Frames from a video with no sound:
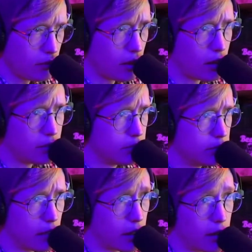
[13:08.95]

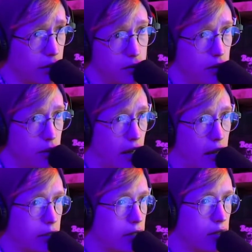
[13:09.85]
I could continue to
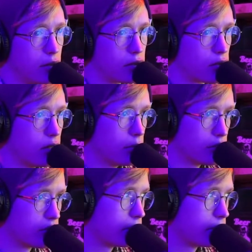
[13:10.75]
game and continue to stream, which